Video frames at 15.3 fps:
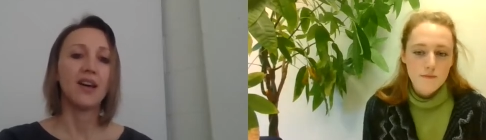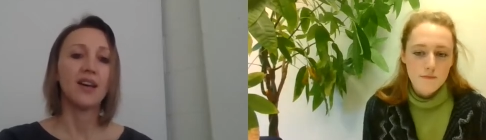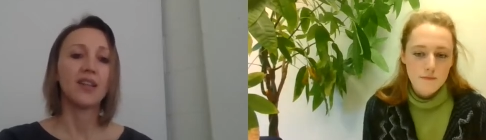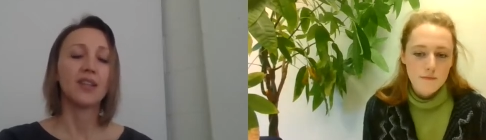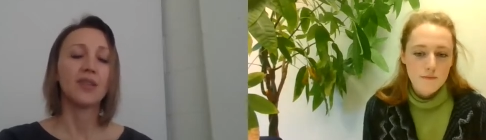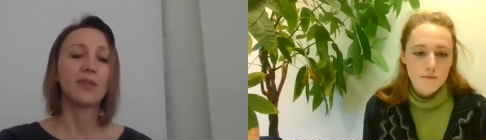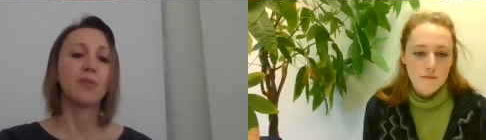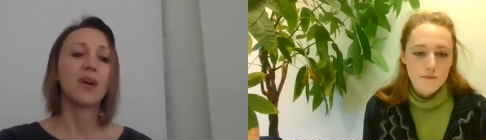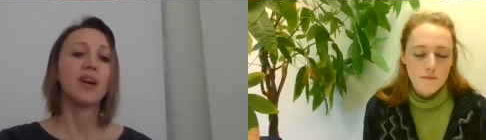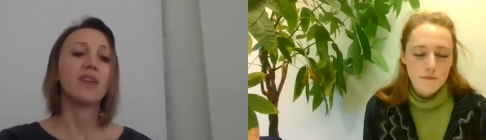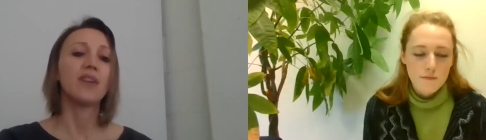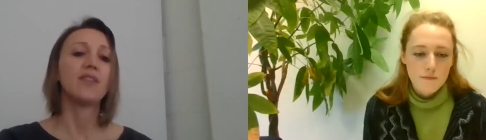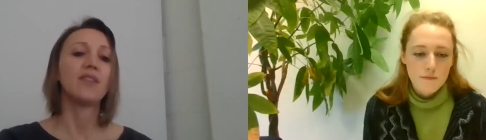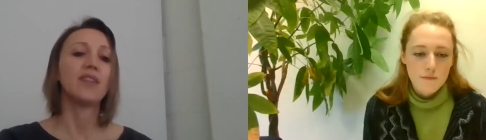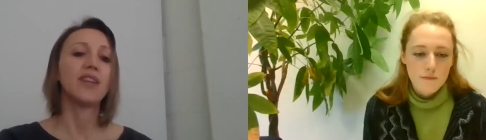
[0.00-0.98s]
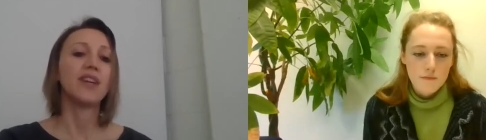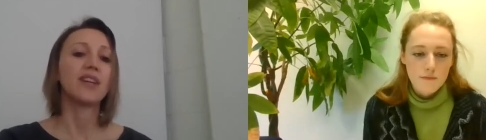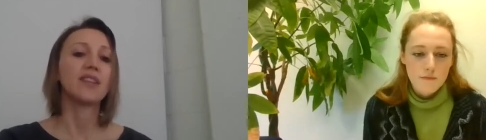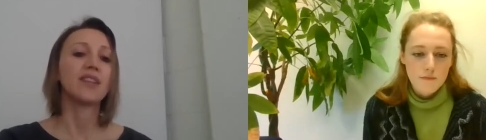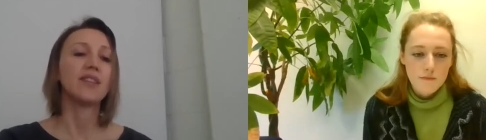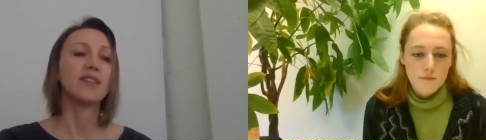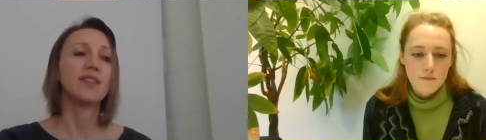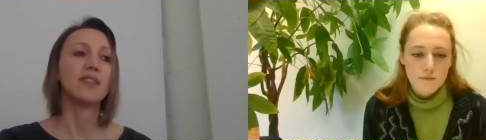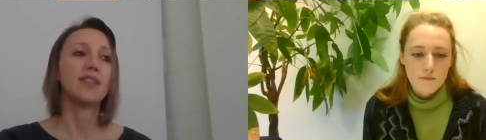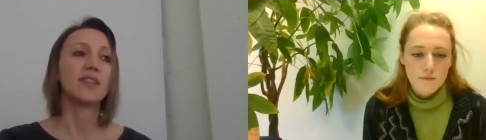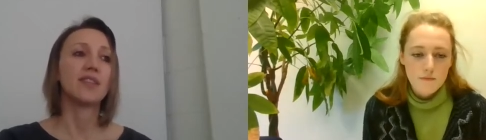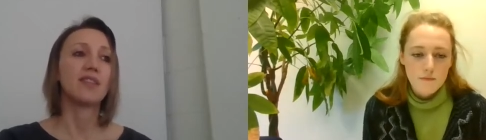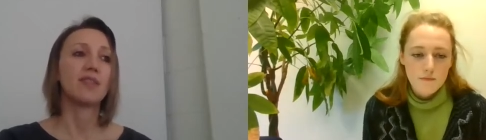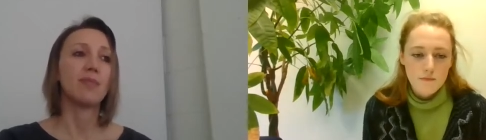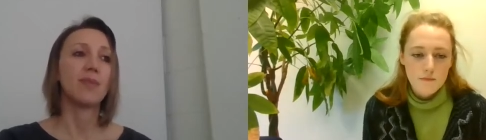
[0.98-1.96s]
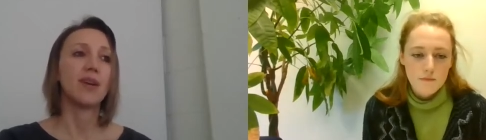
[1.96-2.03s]
Speaker 1: And one of the
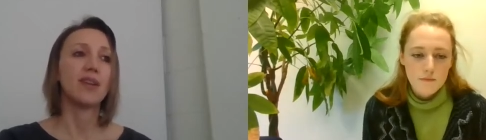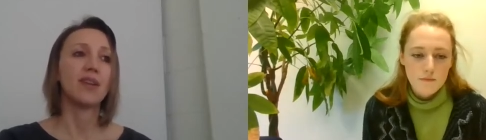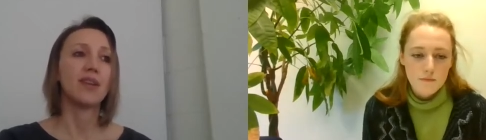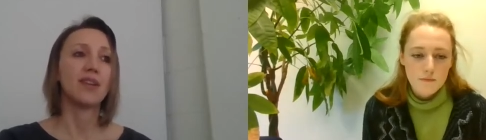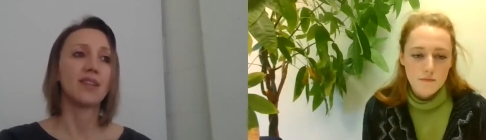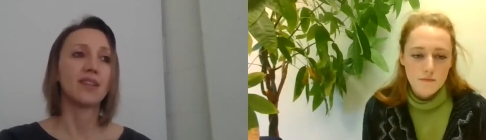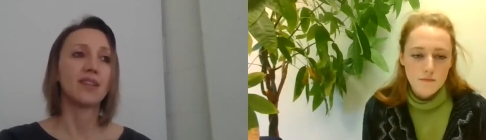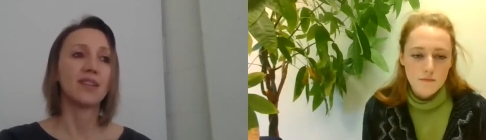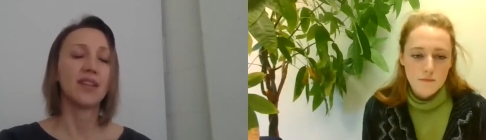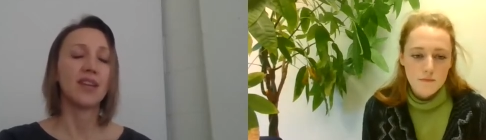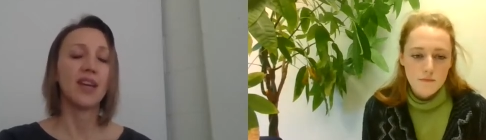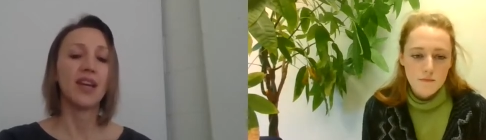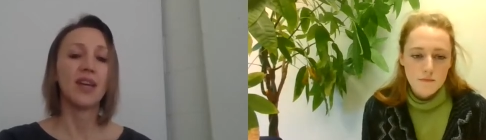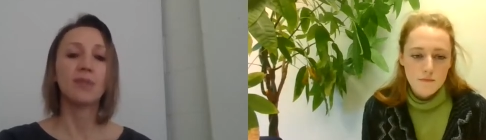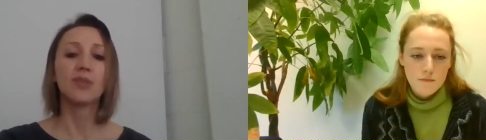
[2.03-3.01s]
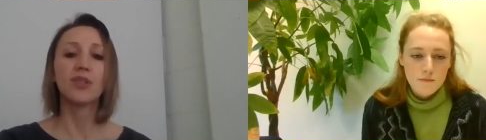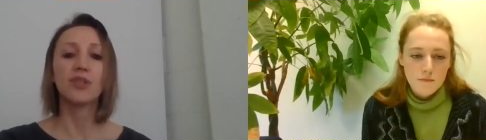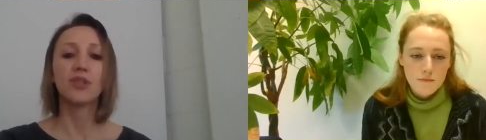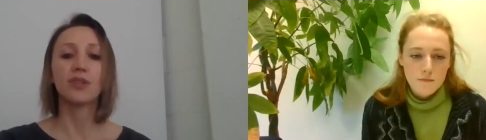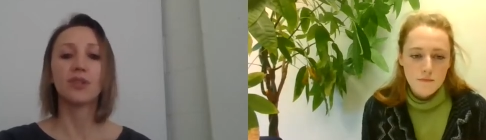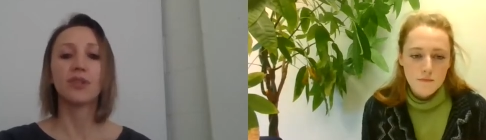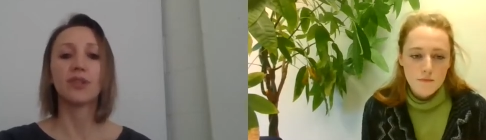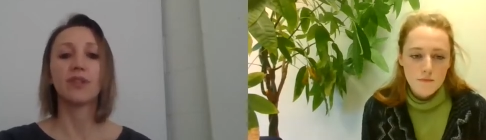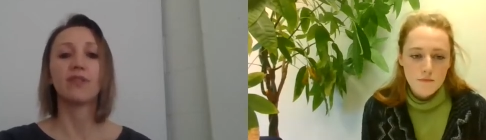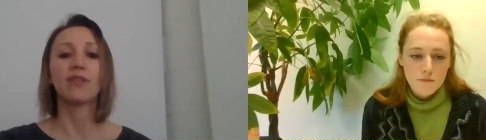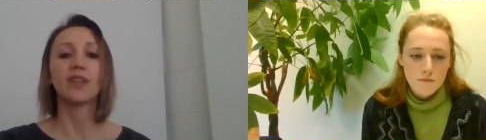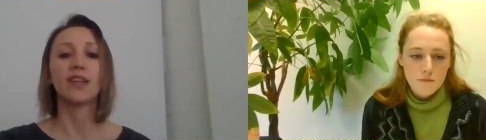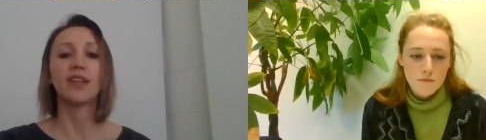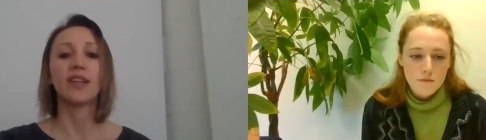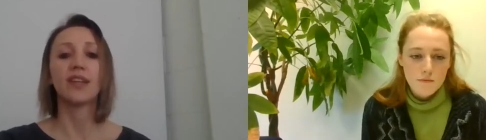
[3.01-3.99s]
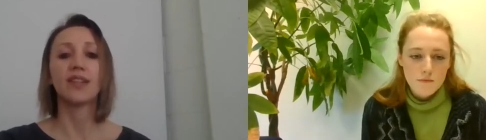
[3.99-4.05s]
activities of my lesson aims to
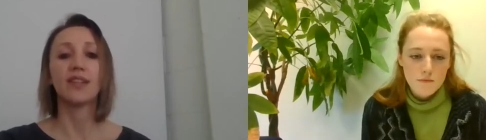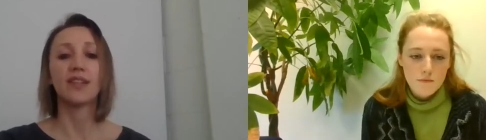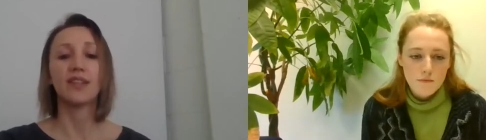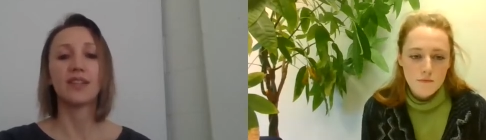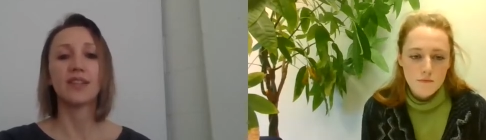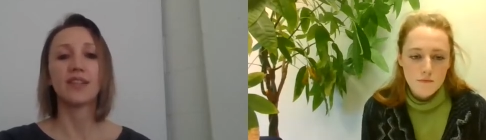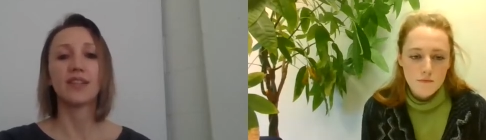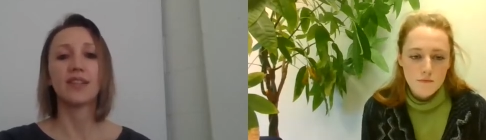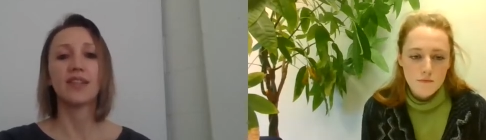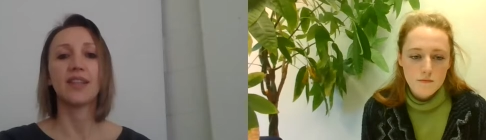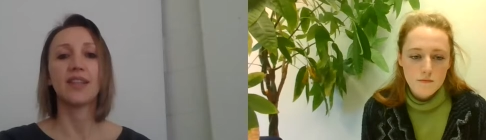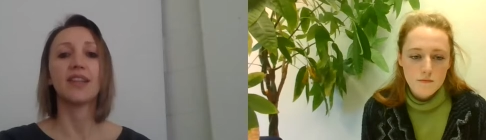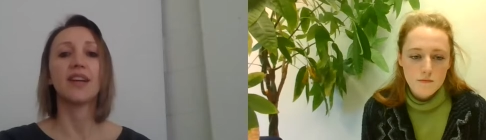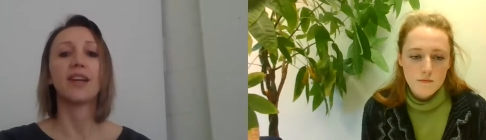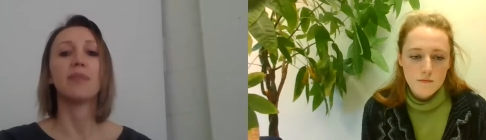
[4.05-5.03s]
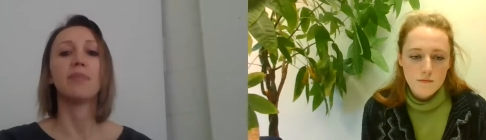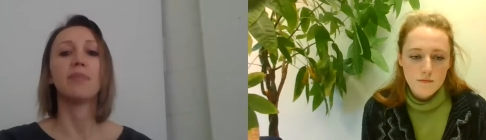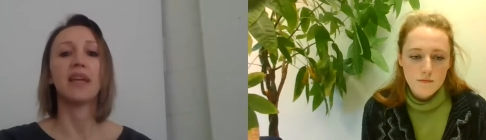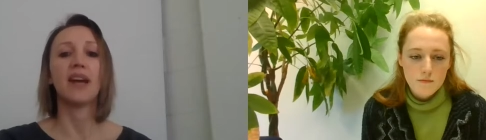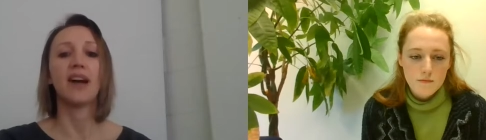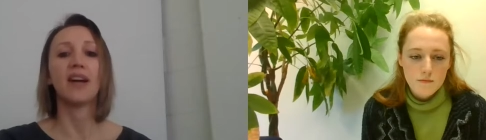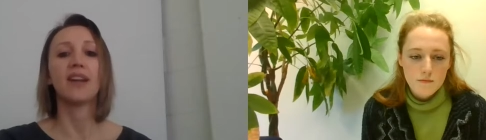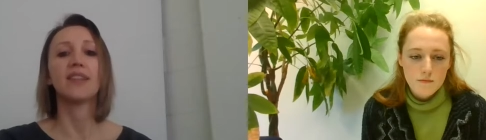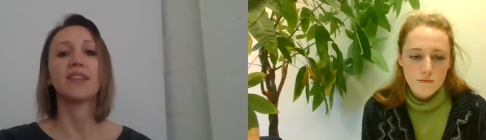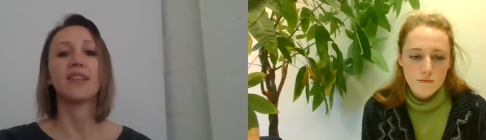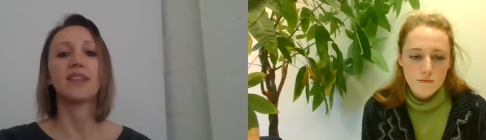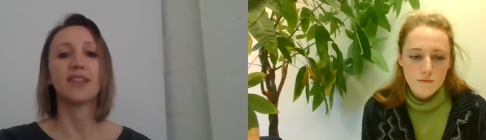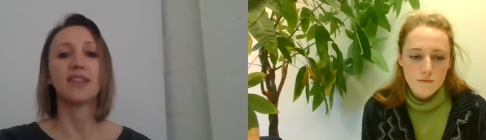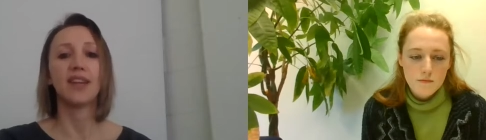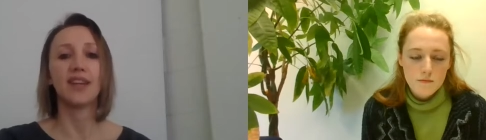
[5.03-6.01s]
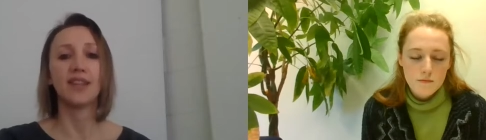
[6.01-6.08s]
reveal ideas that are
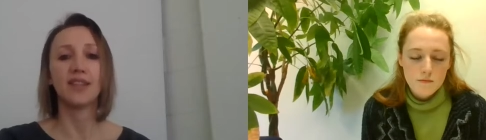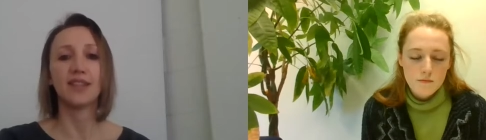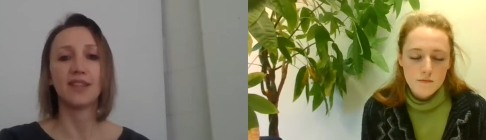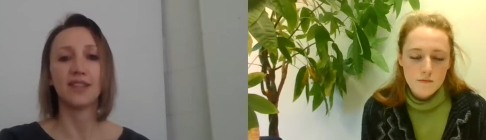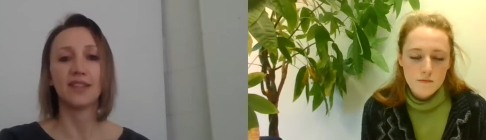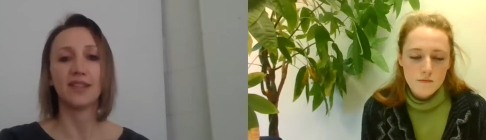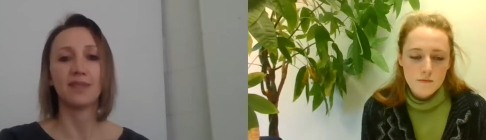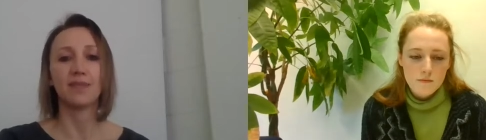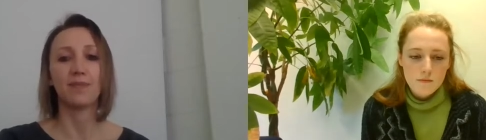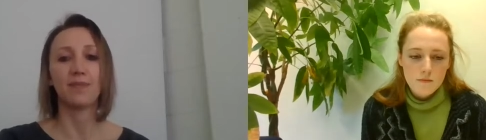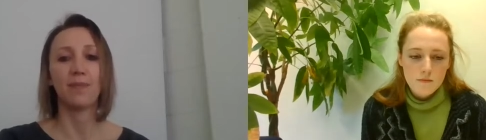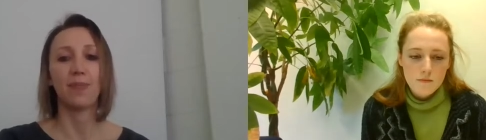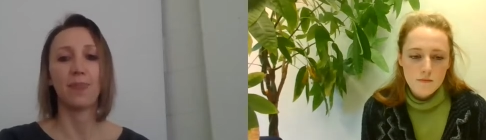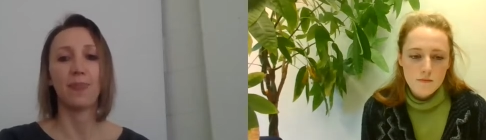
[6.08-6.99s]
behind that cases.